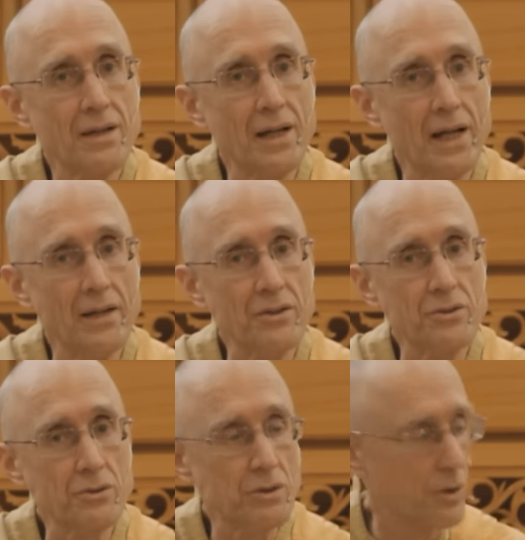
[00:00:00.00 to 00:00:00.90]
And
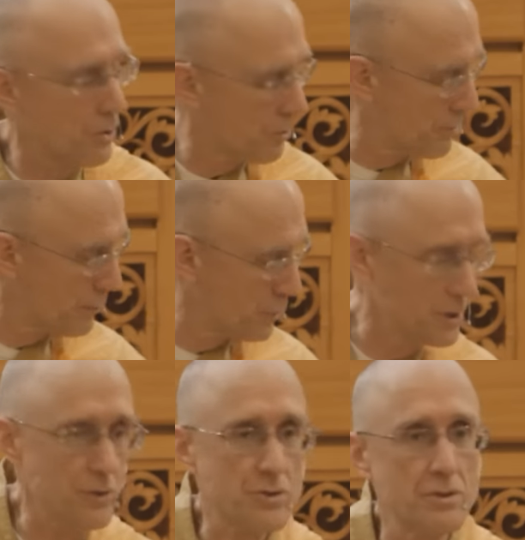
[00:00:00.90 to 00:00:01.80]
you go, remember we
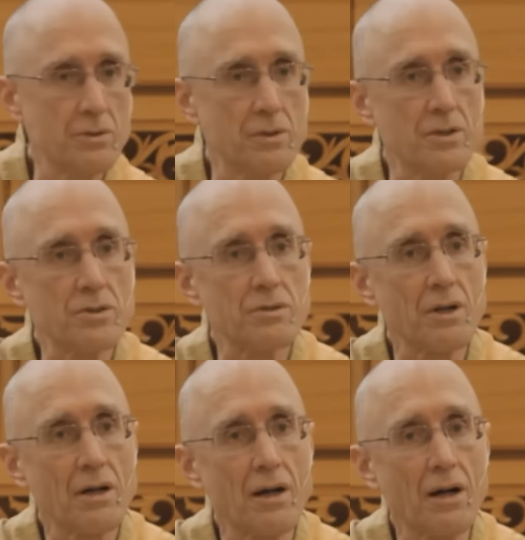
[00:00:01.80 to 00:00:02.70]
used to do this
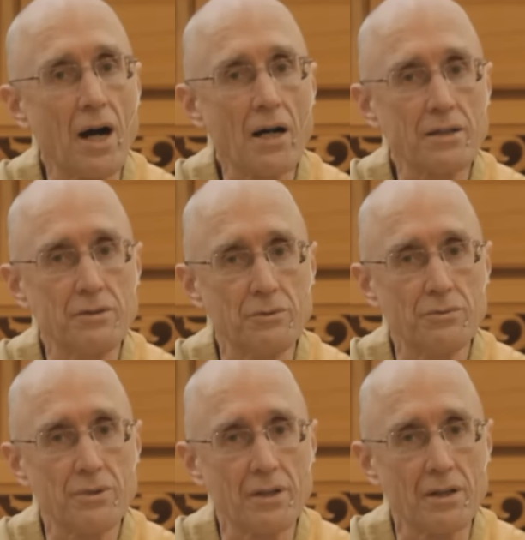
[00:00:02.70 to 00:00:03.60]
octave
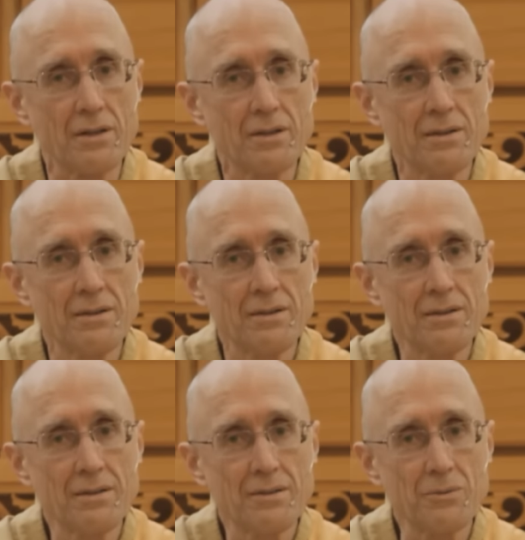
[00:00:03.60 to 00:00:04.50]
thing
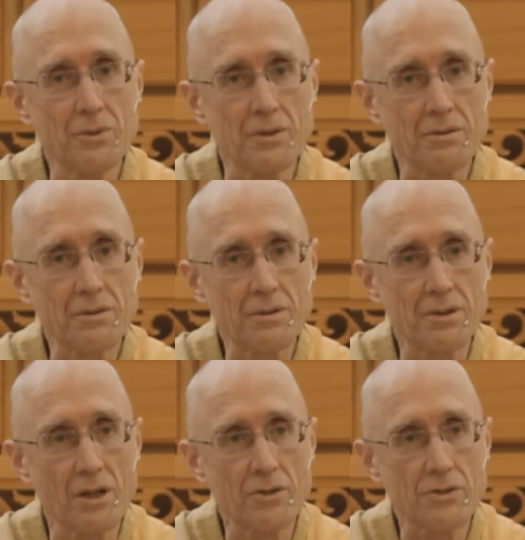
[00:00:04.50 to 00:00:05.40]
with the
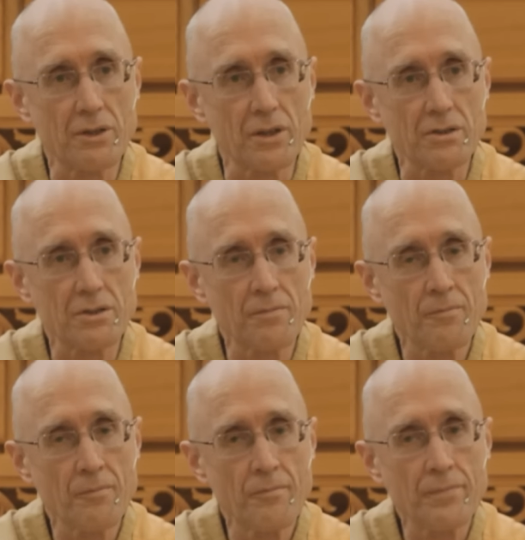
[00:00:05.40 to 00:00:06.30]
guitar strings.
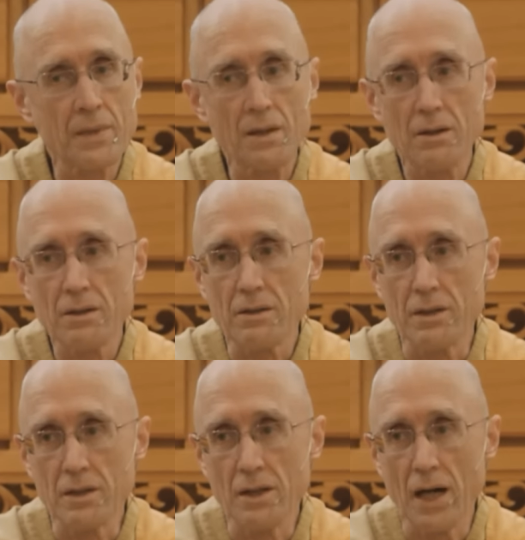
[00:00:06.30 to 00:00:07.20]

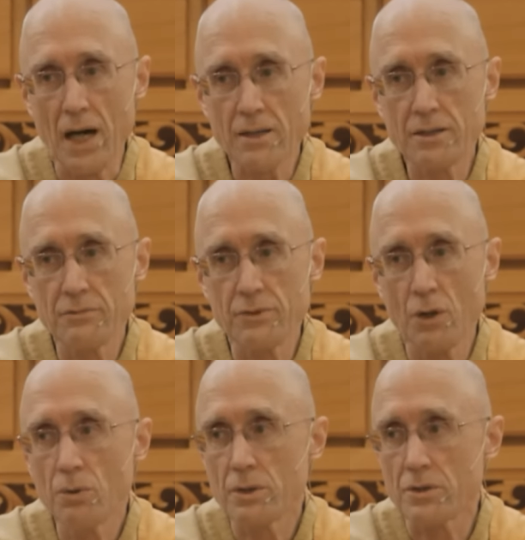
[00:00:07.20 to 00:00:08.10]
The octave
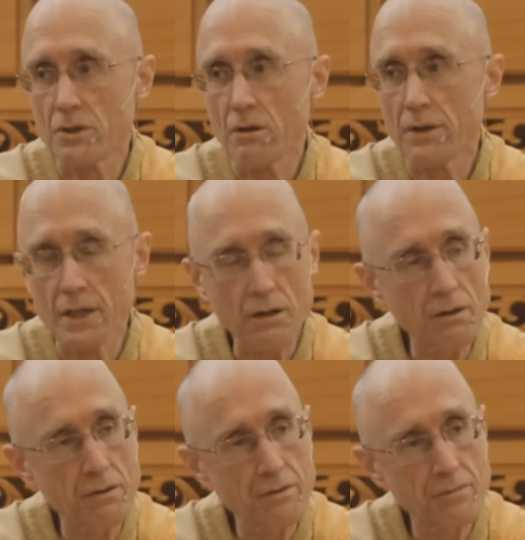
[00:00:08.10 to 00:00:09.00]
note is all there.
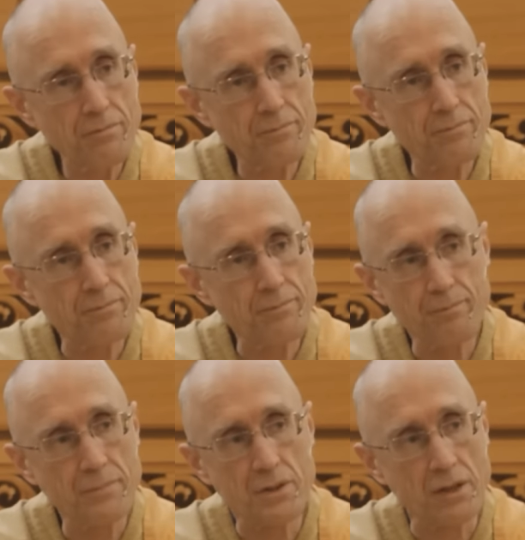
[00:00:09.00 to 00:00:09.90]

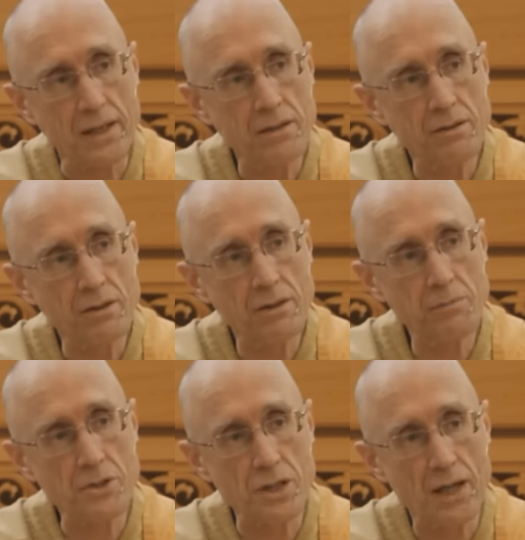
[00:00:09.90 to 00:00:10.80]
It's latent in there,
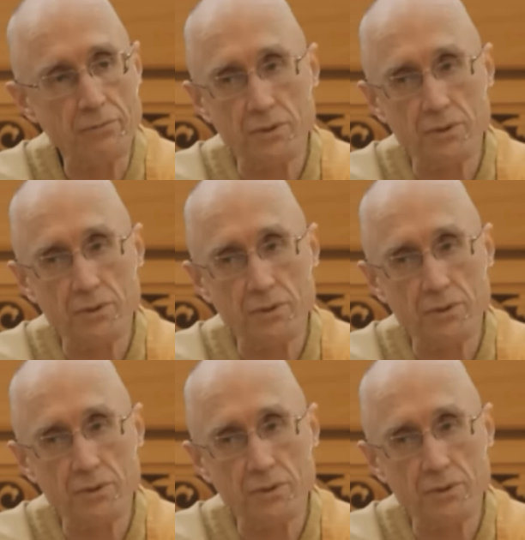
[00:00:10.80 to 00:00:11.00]
but you have